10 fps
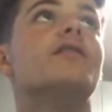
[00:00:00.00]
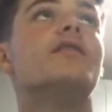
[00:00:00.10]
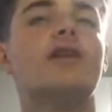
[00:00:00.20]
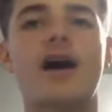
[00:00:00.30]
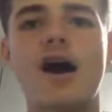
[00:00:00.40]

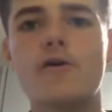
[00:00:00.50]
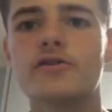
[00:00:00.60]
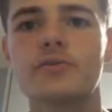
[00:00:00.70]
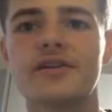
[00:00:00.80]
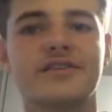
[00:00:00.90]
How
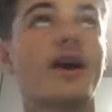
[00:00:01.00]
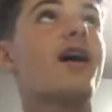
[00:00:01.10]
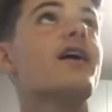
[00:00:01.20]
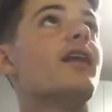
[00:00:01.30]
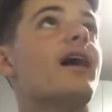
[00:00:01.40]
is
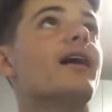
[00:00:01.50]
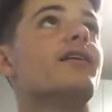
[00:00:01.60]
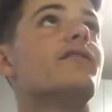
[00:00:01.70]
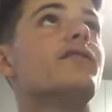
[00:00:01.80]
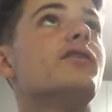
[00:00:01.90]
my
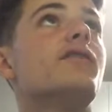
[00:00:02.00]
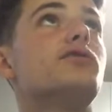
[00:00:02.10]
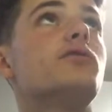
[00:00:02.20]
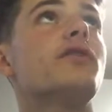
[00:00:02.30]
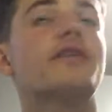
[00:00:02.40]
Sky
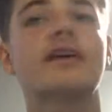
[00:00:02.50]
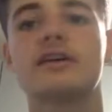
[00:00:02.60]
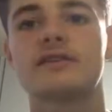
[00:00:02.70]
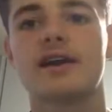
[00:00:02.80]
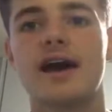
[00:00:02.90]
lagging? Of
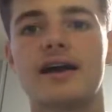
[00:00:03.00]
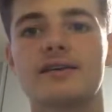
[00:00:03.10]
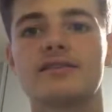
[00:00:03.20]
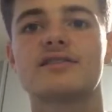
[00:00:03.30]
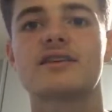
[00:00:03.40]
all the things
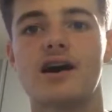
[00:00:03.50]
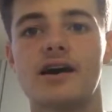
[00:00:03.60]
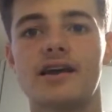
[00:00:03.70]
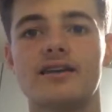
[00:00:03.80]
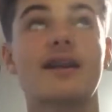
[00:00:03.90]
to lag,
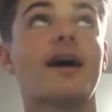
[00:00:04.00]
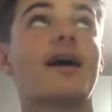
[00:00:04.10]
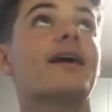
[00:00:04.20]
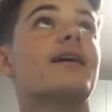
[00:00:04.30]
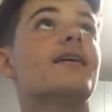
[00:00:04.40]
Sky
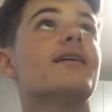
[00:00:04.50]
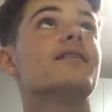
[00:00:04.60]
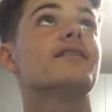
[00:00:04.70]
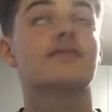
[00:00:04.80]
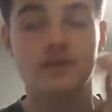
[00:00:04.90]
is
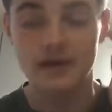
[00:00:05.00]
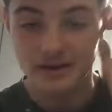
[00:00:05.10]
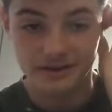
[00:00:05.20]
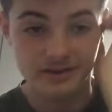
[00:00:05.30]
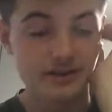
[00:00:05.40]
lagging. That's
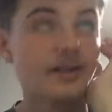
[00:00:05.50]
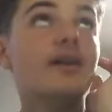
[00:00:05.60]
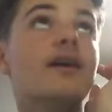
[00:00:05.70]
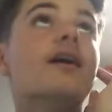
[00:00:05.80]
just crazy.